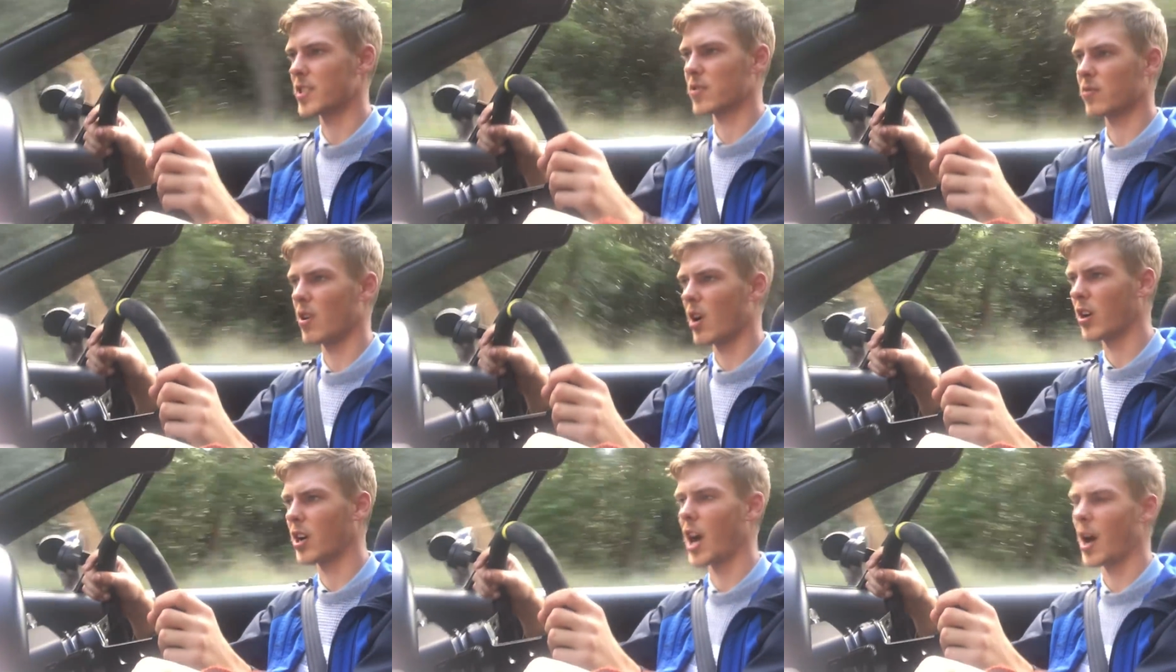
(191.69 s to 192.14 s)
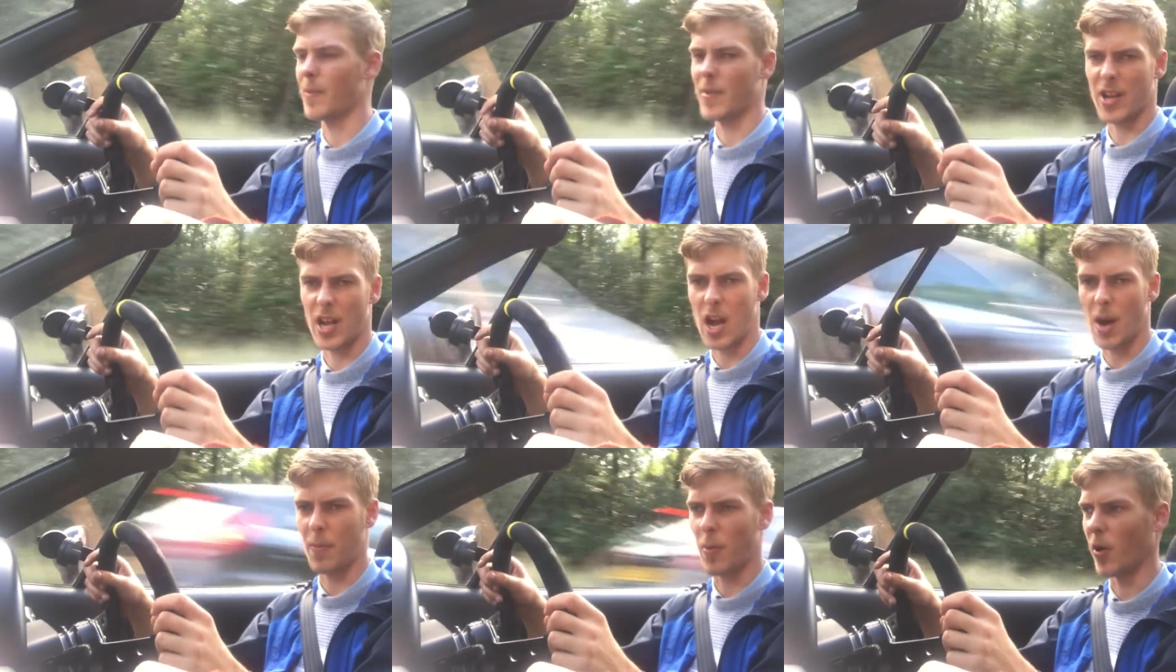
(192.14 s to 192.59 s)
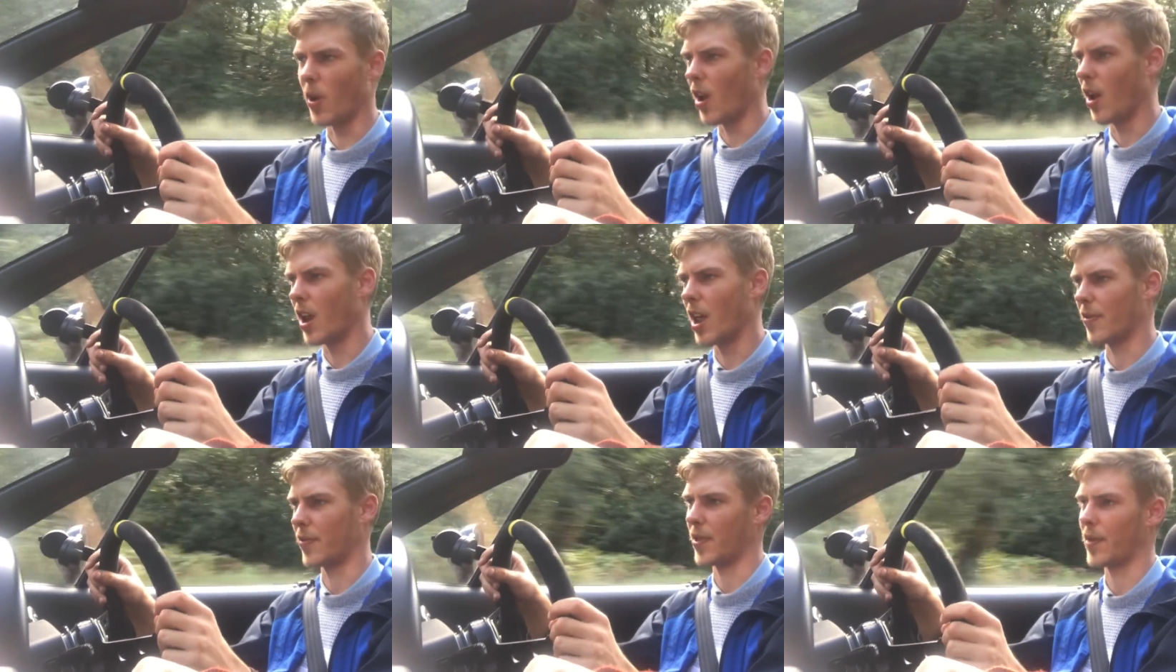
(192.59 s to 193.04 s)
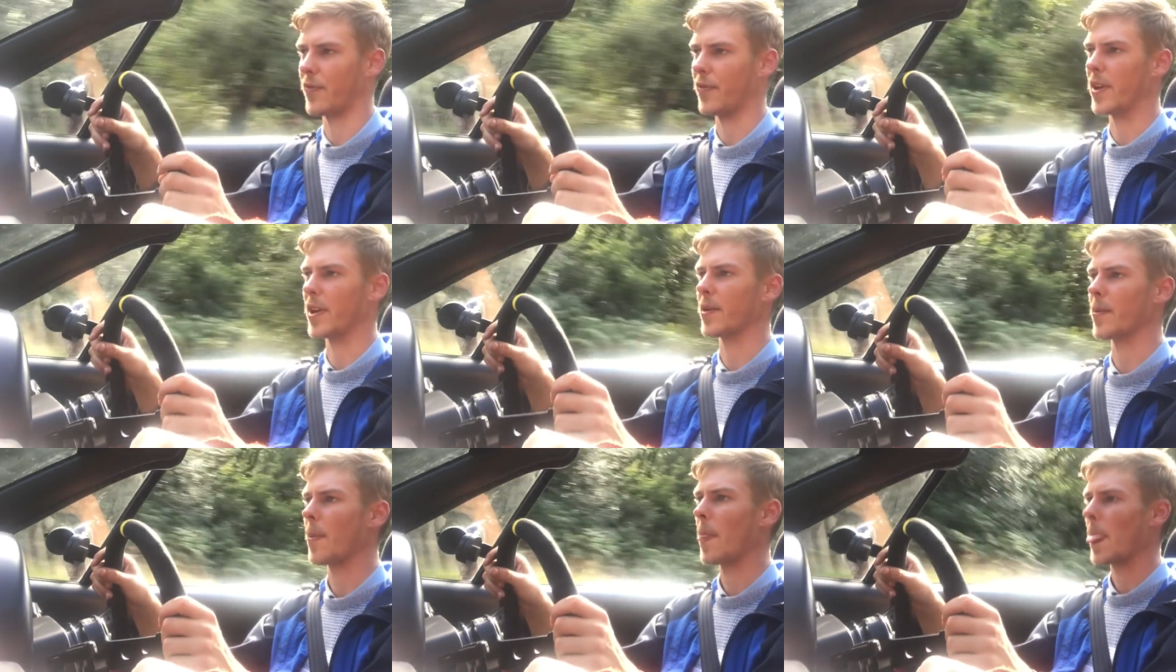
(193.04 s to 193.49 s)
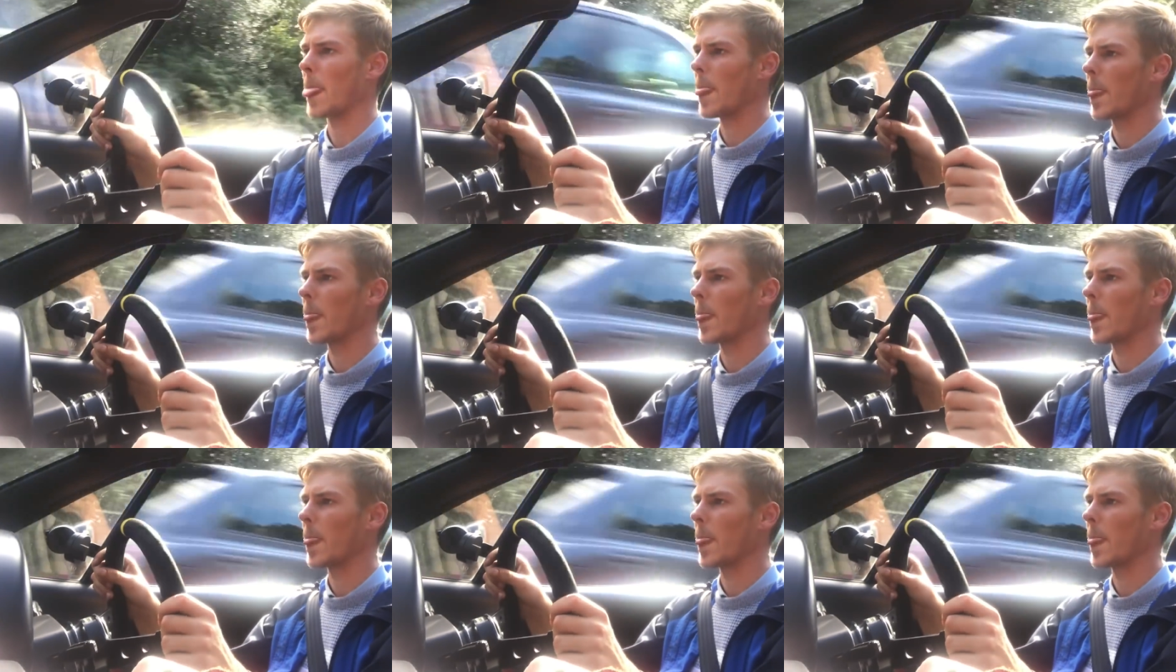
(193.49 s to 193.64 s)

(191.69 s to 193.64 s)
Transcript: There's a road coming up on our left, I think,